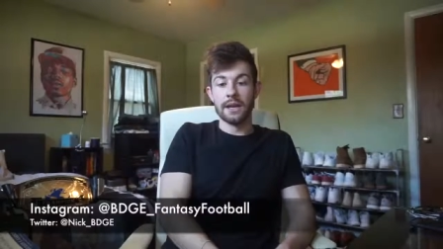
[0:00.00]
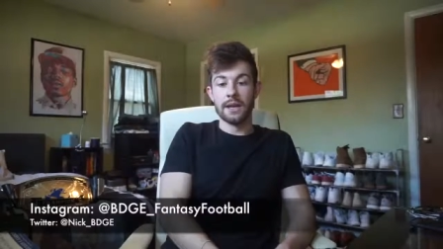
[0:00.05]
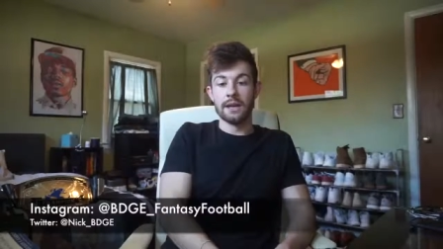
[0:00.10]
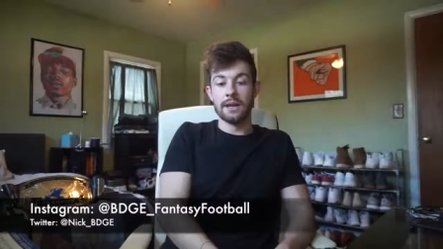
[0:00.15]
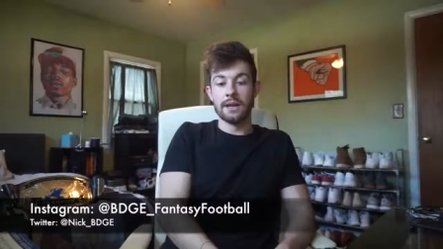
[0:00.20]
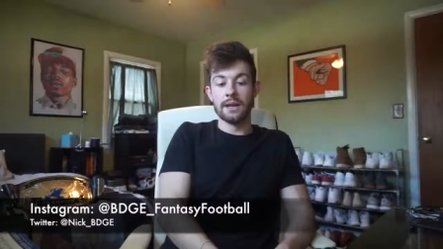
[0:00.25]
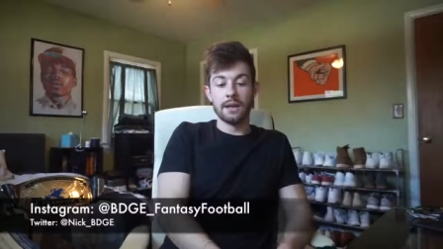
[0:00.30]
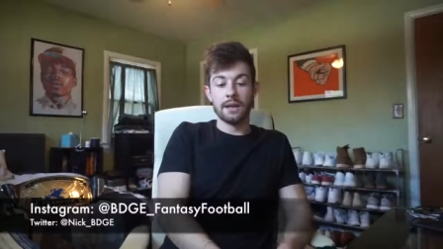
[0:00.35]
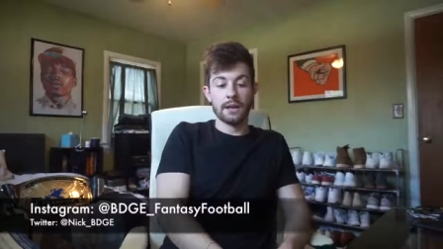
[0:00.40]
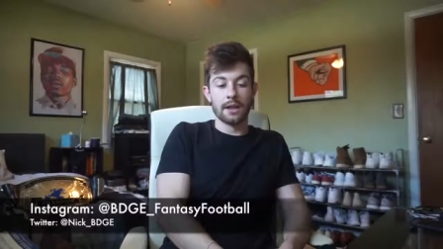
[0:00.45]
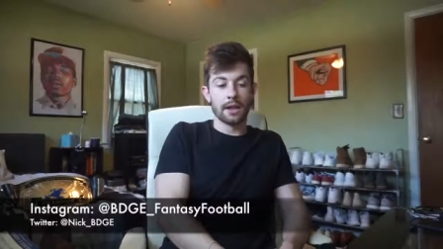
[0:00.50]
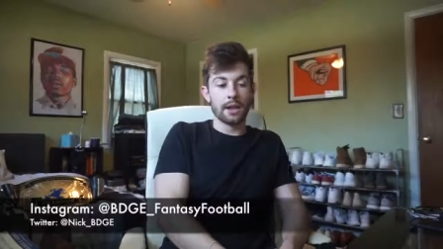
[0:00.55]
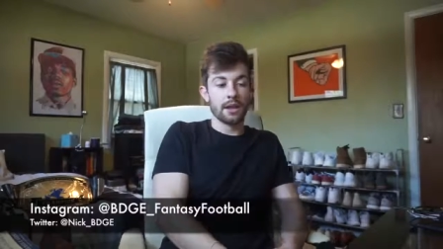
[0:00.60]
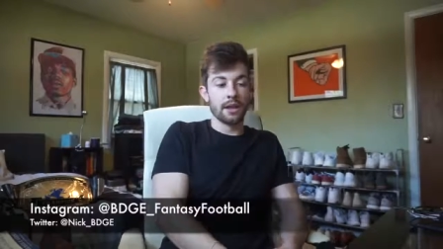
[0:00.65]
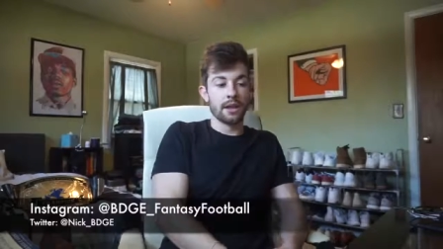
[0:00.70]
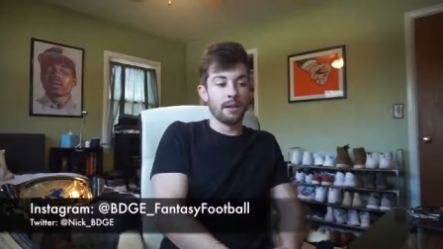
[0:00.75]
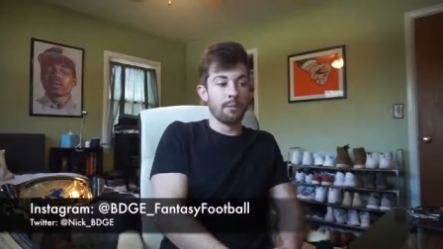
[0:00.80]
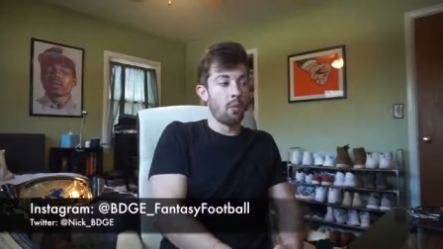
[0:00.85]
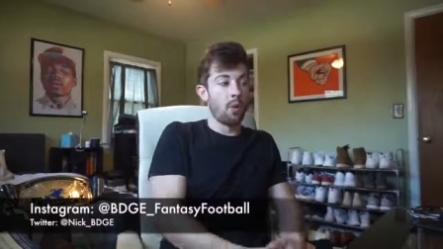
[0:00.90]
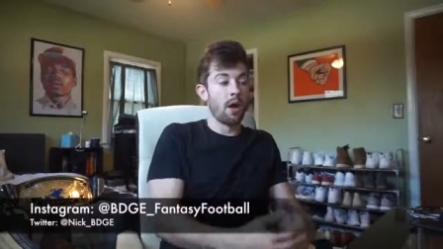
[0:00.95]
in the
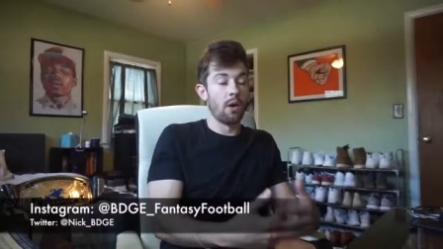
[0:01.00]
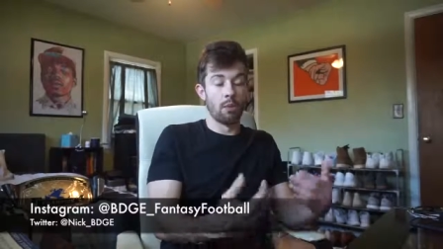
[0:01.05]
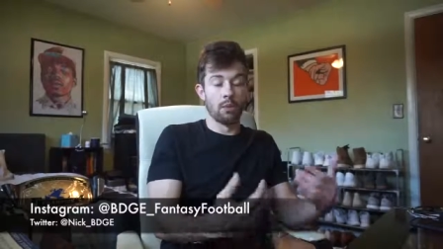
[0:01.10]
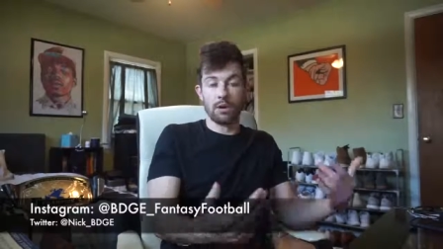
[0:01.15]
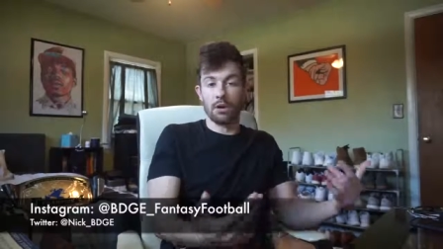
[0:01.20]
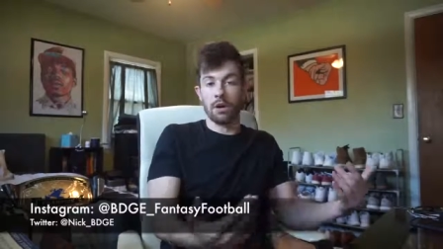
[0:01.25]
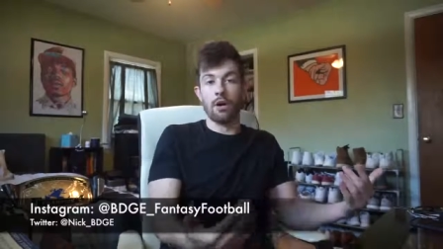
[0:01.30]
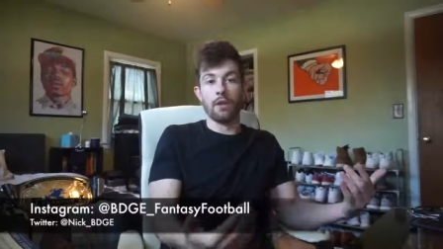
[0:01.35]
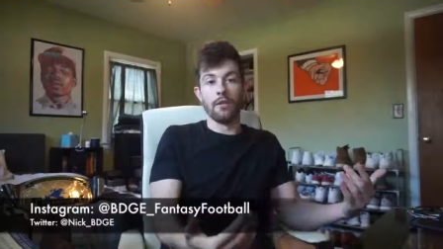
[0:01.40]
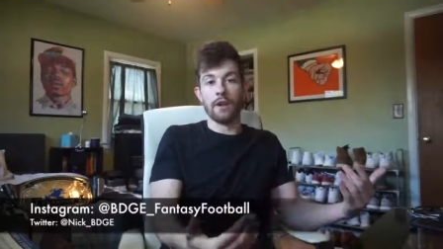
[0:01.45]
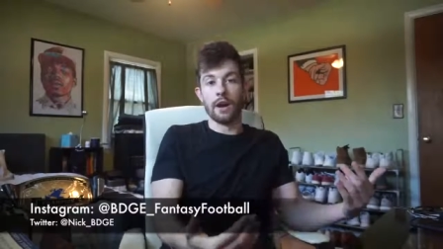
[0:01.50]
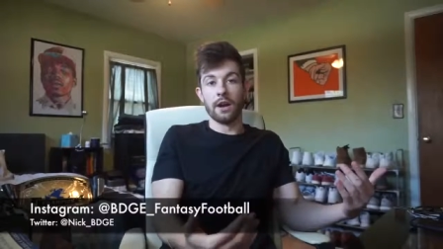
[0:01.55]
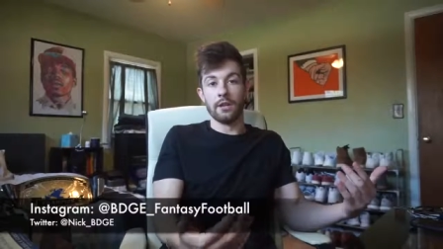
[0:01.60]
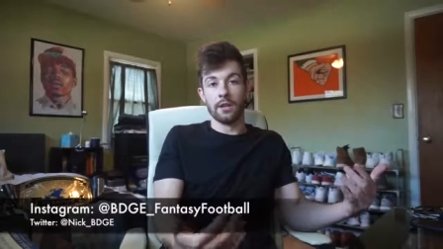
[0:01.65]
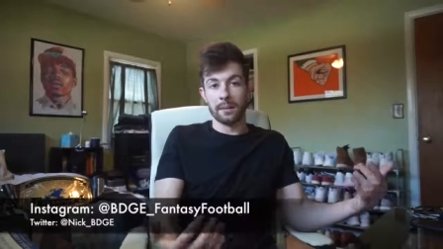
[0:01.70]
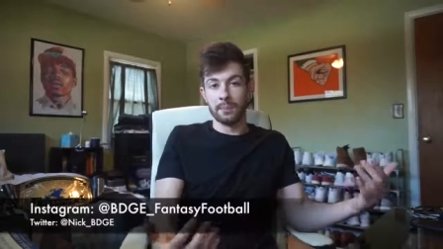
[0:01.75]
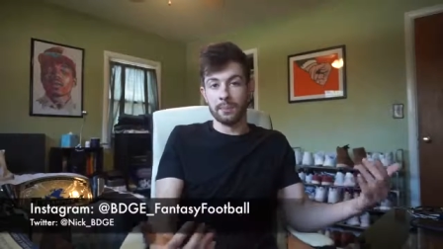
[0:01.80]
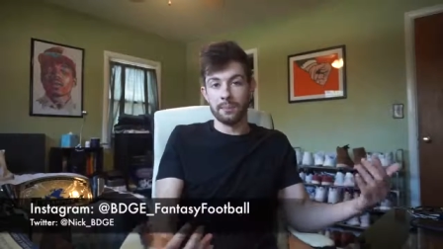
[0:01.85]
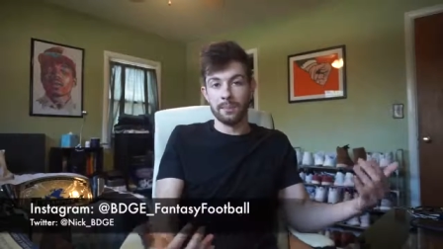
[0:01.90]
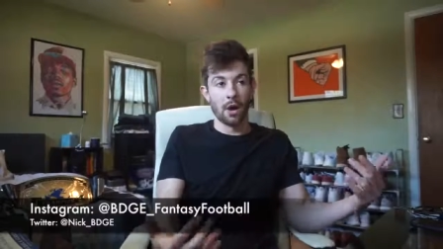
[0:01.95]
club while we're all there,
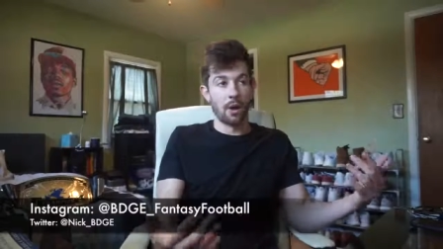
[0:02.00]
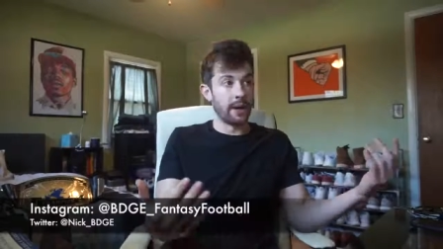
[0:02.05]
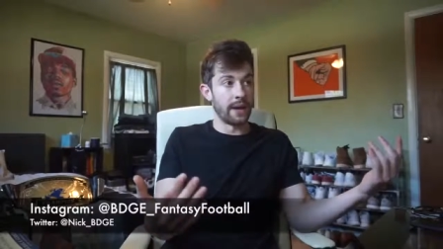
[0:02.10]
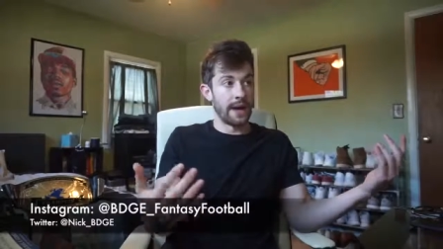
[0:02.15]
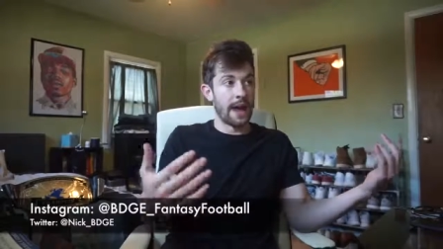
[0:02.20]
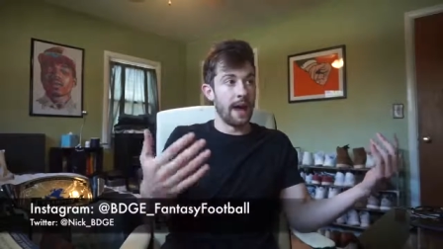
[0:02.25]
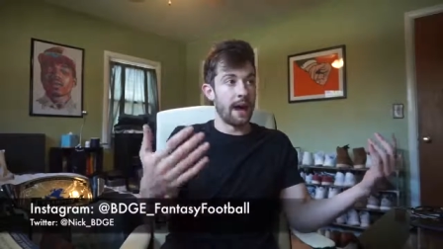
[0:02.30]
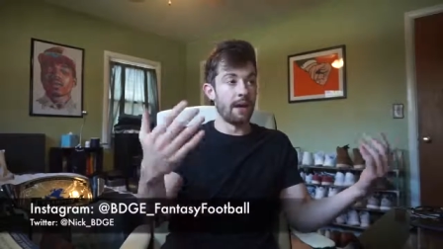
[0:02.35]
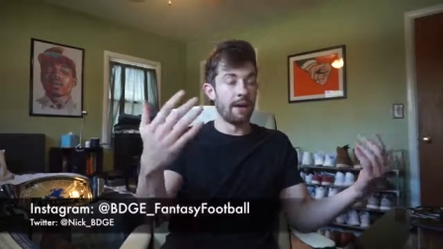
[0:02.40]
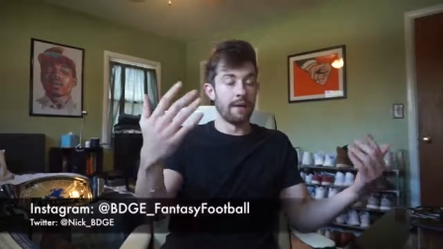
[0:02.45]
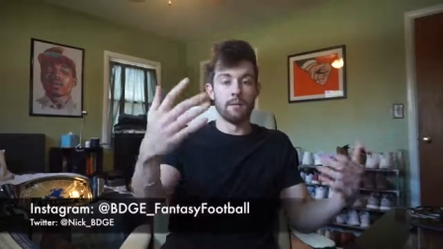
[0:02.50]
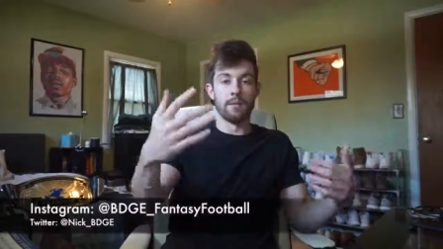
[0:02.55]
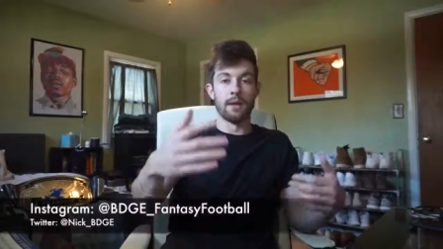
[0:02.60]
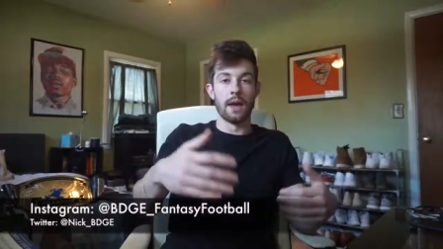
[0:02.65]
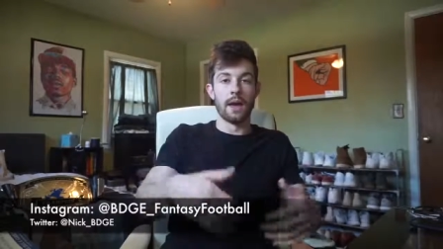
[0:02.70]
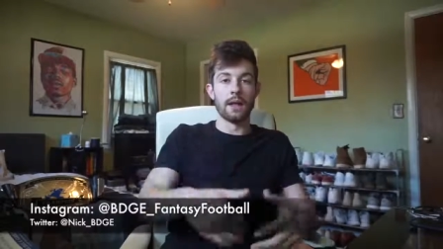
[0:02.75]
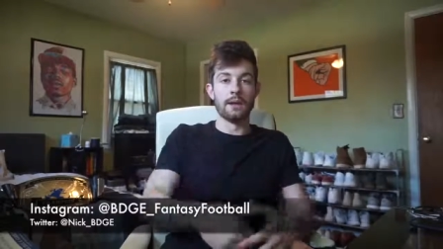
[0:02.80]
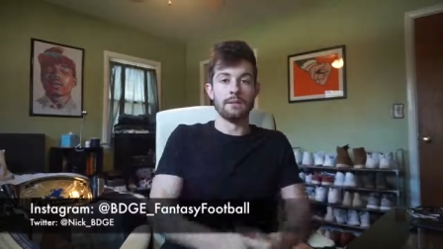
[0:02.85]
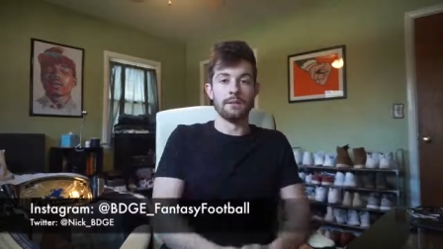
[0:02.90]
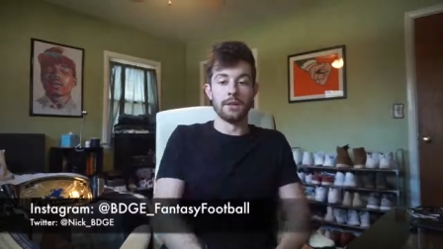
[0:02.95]
like going out
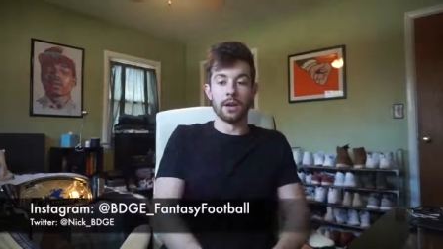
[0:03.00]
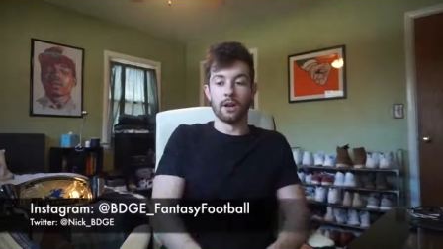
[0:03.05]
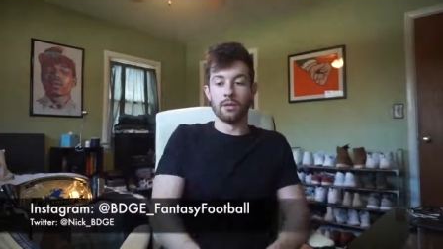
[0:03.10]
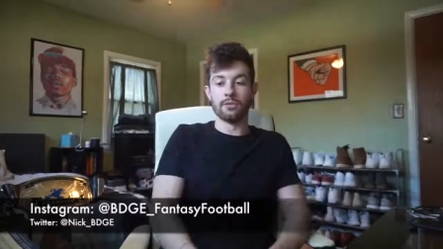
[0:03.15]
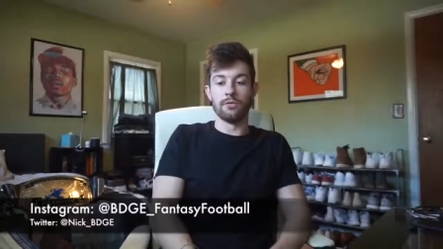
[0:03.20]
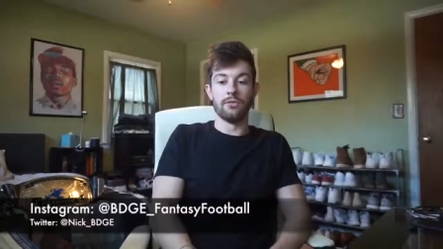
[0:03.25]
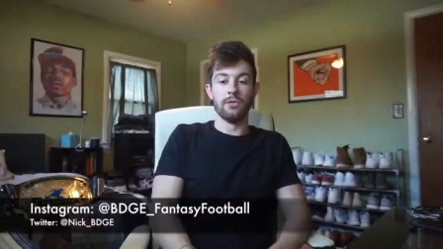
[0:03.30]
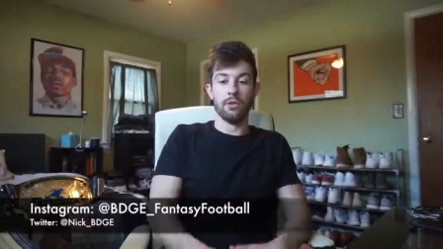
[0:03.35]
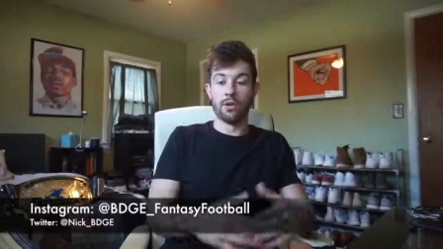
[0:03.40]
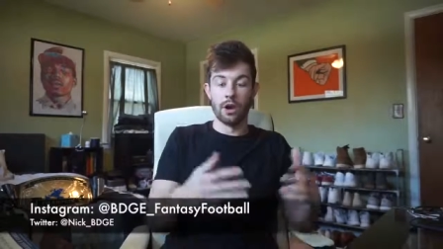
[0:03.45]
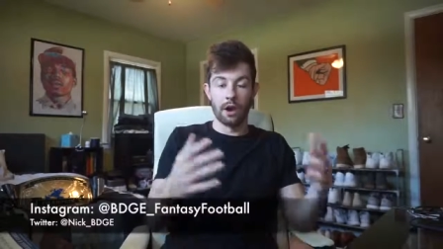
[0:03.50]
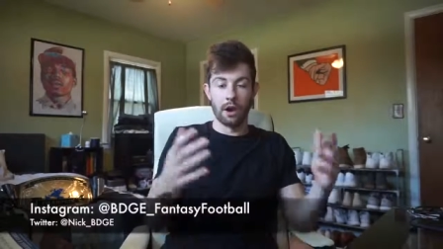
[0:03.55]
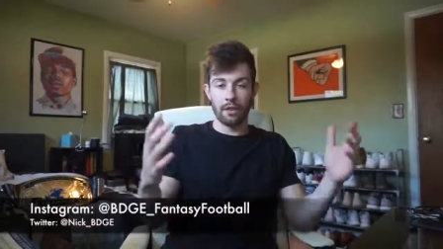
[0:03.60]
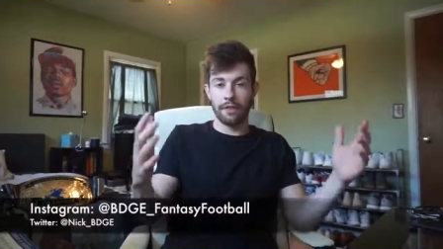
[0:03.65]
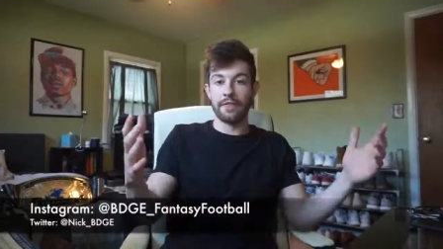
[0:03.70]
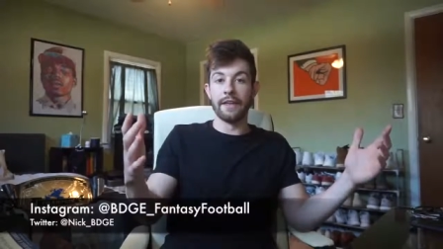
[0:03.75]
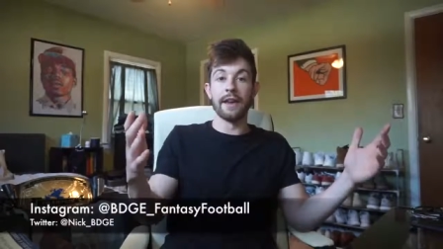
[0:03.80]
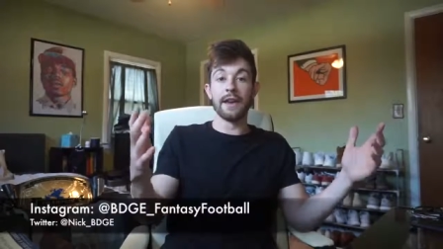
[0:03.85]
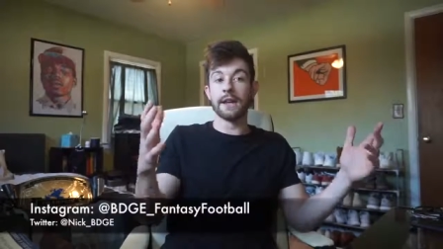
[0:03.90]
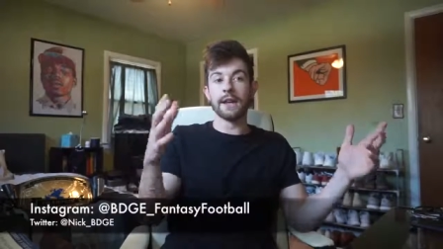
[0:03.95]
and you know, doing our
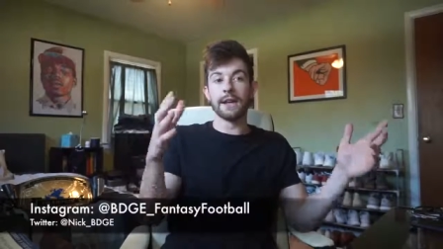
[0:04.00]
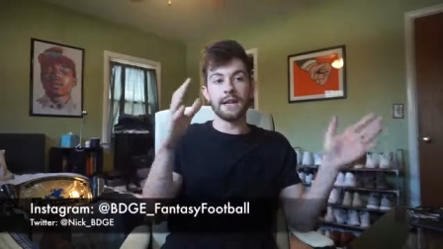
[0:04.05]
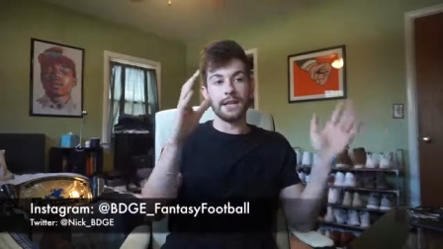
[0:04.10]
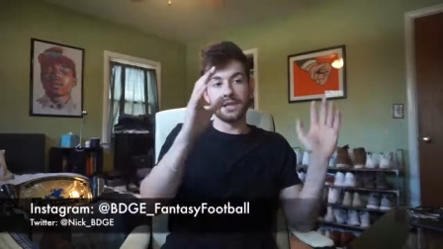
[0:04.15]
thing.